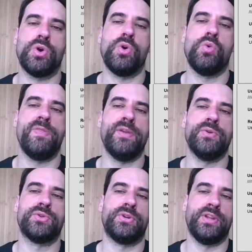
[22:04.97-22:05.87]
So when the
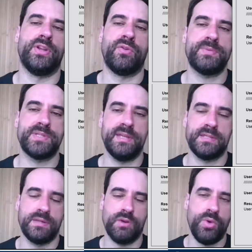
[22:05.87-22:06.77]
user decrypts
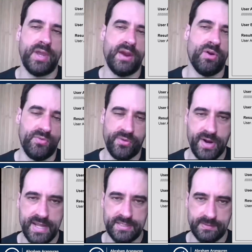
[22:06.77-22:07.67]
this, we can
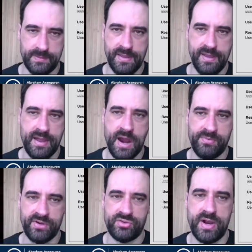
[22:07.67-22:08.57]
overwrite
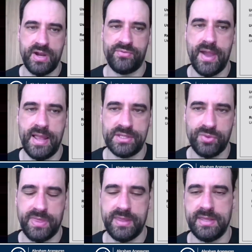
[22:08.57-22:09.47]
arbitrary files
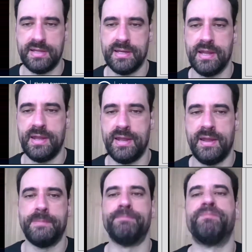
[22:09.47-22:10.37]
within
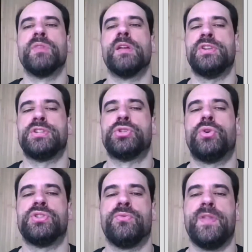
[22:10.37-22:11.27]
the
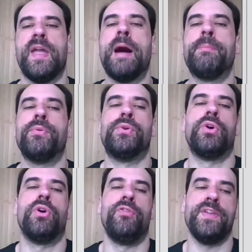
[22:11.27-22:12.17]
storage of the app
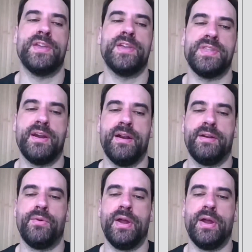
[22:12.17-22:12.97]
or of the SD card,